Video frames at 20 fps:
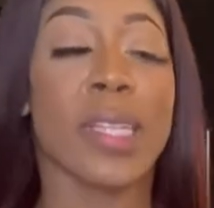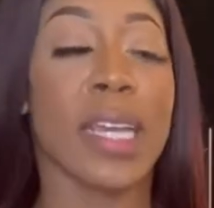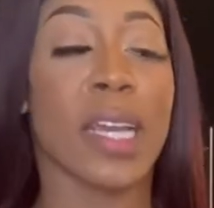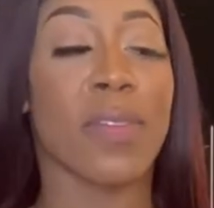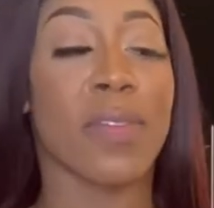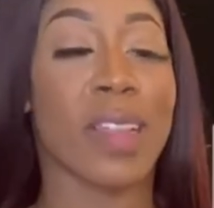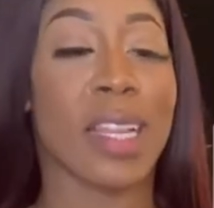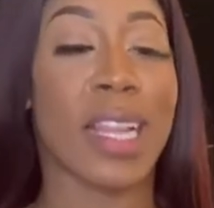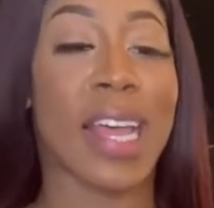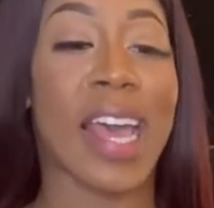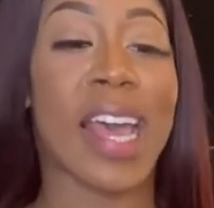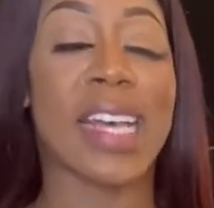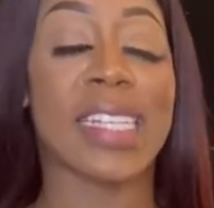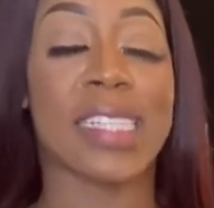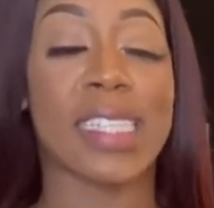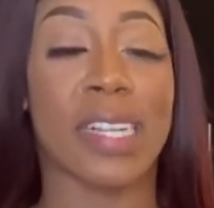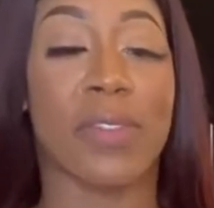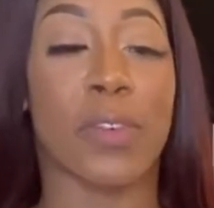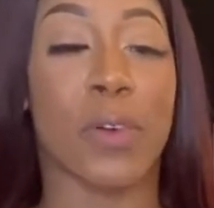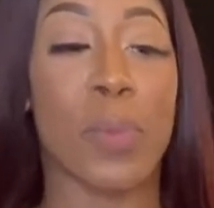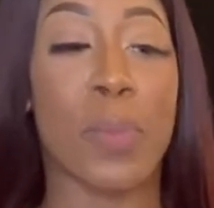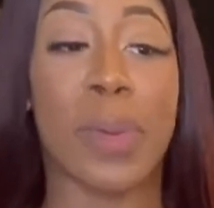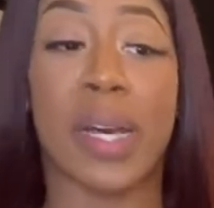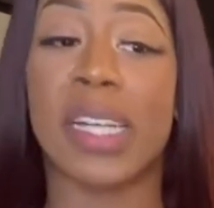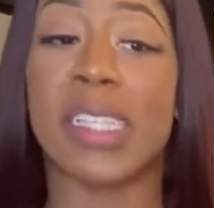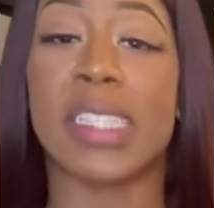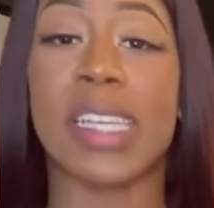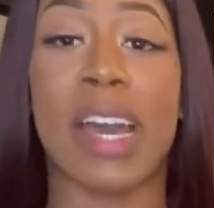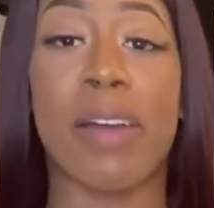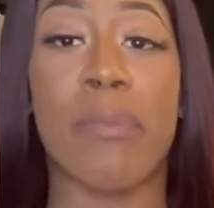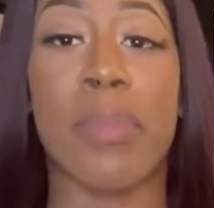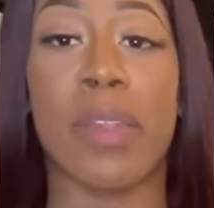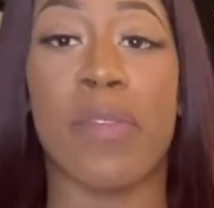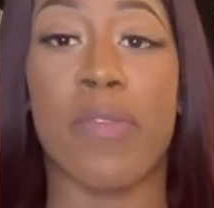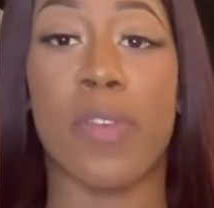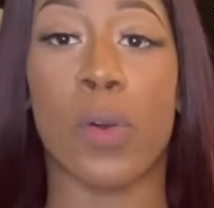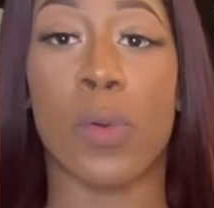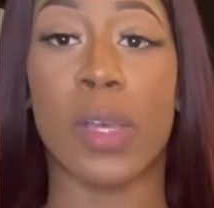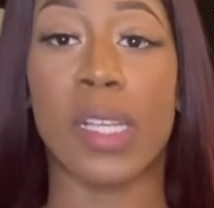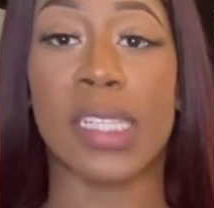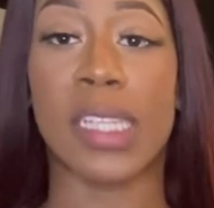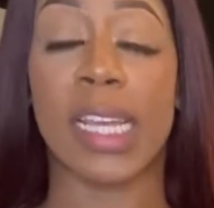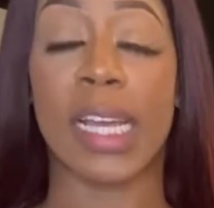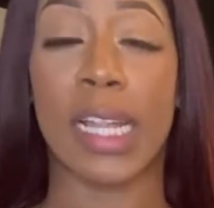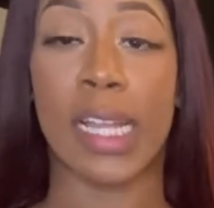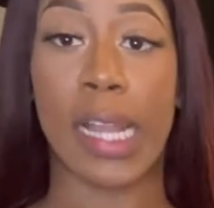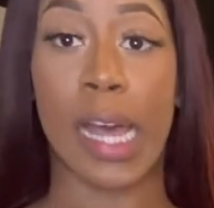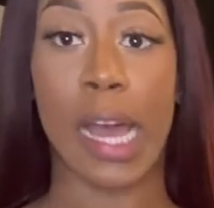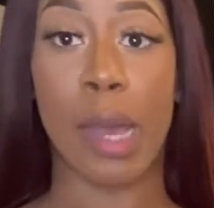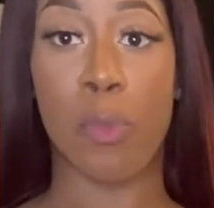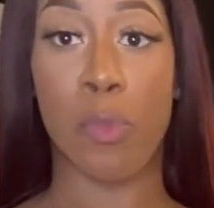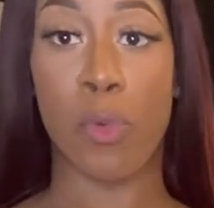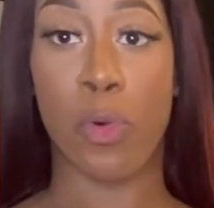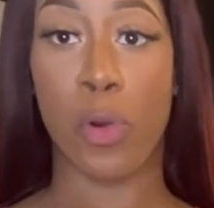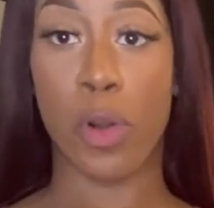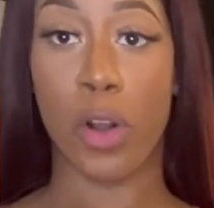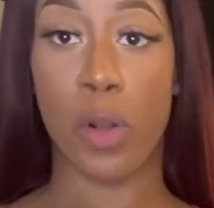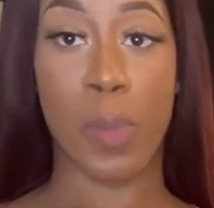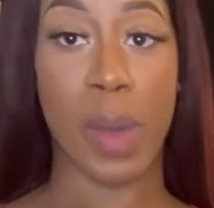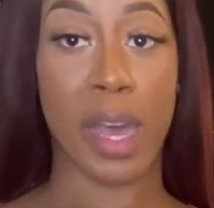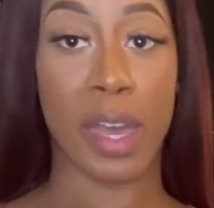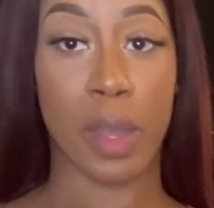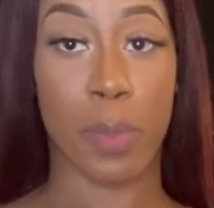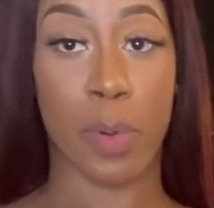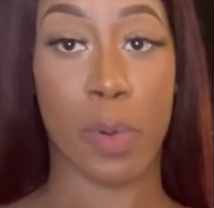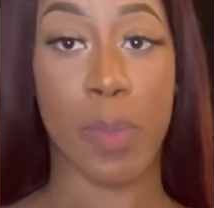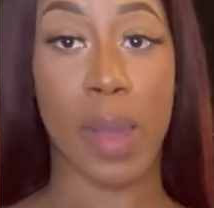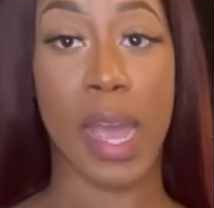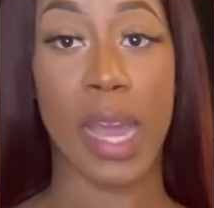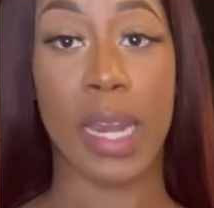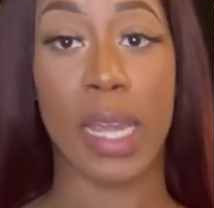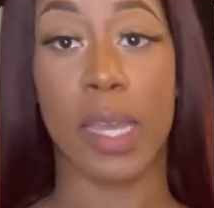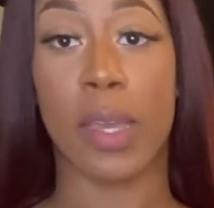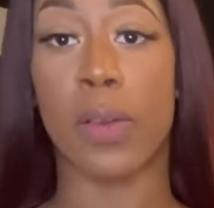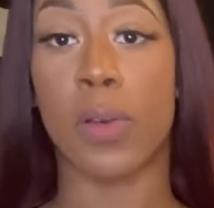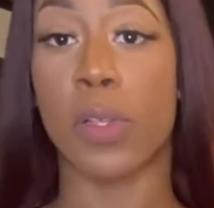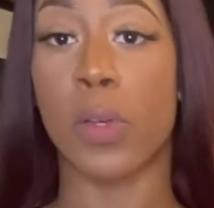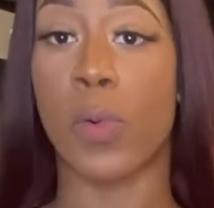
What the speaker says: over the last several months, I've been focusing a lot more on my upper body.